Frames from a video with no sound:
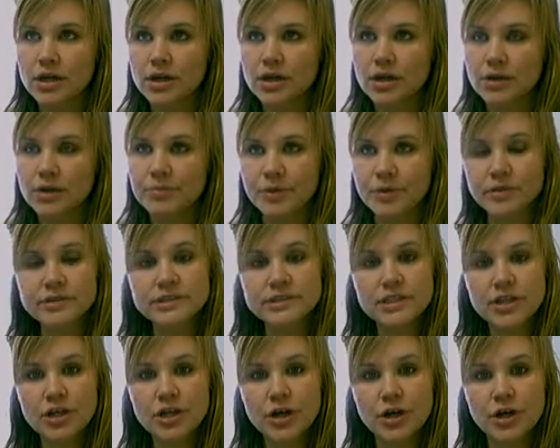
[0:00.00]
Abused
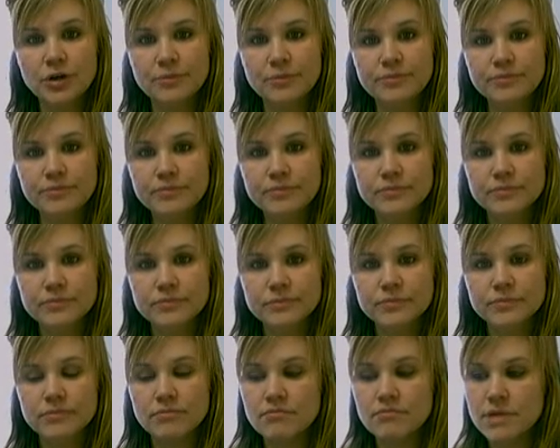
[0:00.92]
in the home
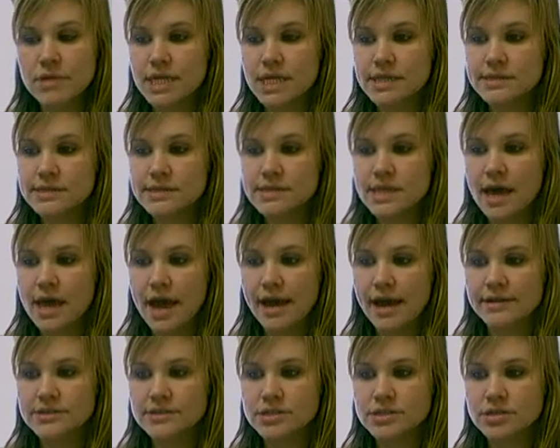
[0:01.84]
means
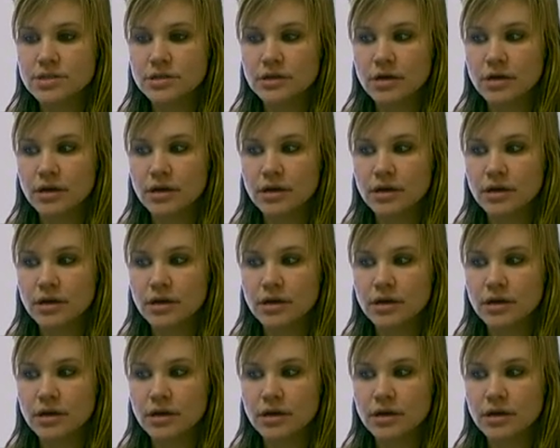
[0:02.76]
that